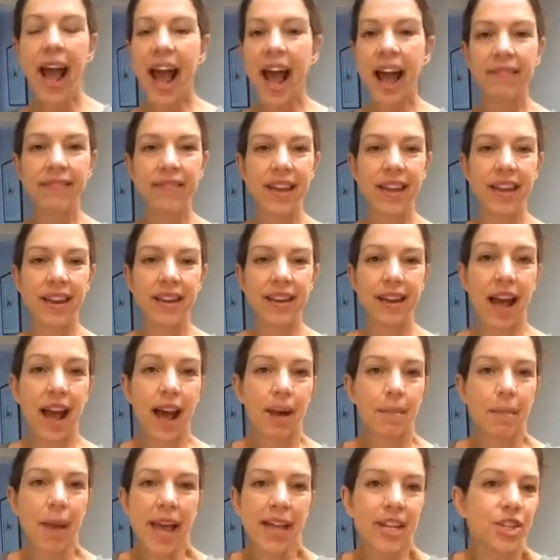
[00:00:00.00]
and then
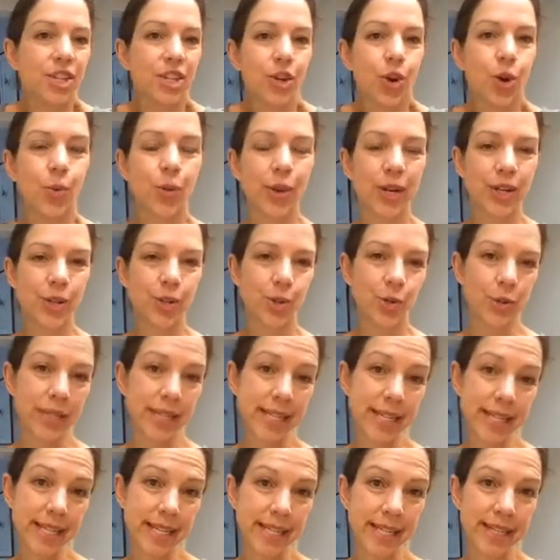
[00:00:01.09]
actually no one enjoys
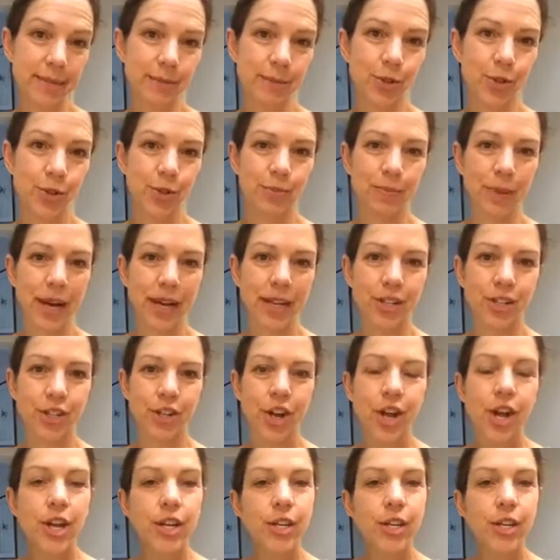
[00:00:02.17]
eating them too much.